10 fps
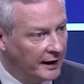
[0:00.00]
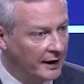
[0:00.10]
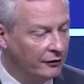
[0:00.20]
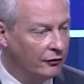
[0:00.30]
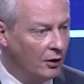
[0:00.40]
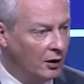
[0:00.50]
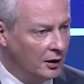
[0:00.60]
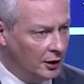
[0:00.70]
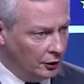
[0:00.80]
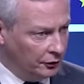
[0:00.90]
France has
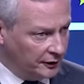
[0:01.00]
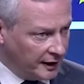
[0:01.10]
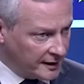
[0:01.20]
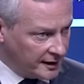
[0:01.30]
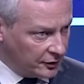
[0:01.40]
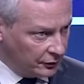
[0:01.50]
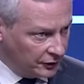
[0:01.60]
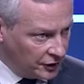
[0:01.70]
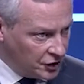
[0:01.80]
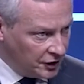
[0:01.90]
always
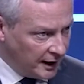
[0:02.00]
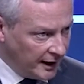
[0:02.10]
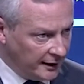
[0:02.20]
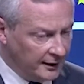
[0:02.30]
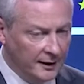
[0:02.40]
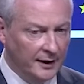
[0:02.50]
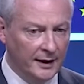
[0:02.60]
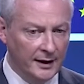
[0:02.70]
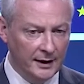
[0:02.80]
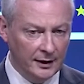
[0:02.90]
subscribed to the idea that you
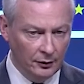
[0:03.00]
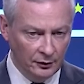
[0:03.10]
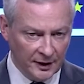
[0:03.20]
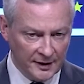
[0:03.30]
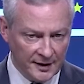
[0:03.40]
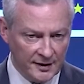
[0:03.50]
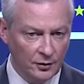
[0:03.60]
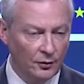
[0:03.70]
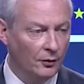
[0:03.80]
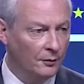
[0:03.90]
need a
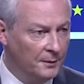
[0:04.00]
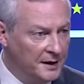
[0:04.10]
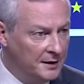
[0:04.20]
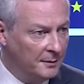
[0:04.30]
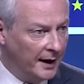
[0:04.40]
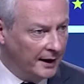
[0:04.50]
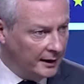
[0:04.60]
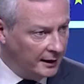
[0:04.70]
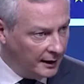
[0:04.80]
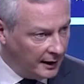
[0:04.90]
digital tax
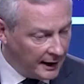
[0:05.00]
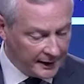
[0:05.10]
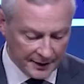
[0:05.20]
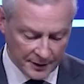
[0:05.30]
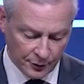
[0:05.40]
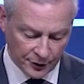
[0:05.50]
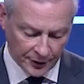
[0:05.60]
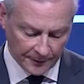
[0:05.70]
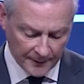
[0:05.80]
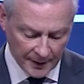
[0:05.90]
and a
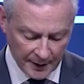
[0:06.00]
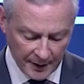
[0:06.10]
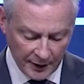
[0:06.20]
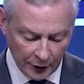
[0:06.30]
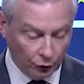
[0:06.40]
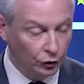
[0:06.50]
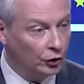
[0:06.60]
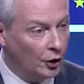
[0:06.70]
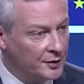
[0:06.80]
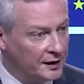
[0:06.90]
minimum fifteen
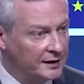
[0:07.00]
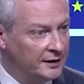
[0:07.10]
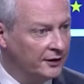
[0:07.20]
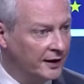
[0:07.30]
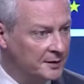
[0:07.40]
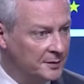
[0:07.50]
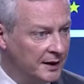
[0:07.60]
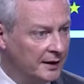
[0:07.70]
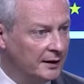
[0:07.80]
percent tax rate.